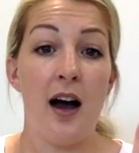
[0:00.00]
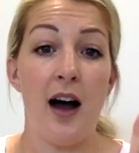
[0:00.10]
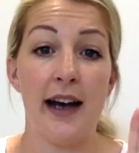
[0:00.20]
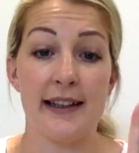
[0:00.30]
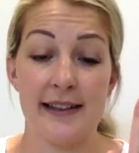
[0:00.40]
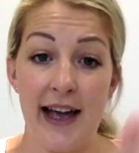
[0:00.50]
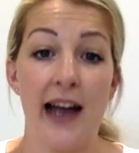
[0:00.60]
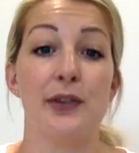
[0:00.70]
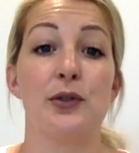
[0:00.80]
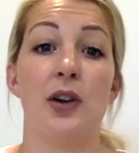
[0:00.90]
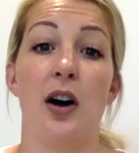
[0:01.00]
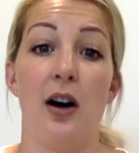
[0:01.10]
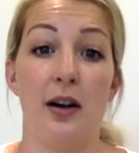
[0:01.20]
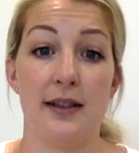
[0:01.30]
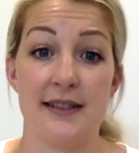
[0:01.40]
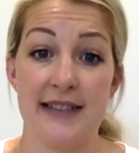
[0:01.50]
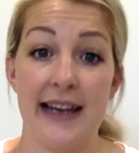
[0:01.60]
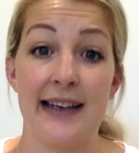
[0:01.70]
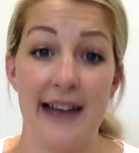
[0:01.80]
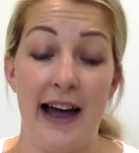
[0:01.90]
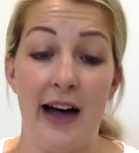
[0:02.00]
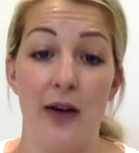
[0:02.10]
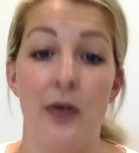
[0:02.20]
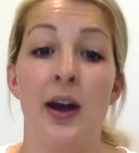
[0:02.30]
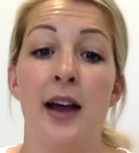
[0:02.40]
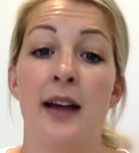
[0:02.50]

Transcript: I can hand on heart say now,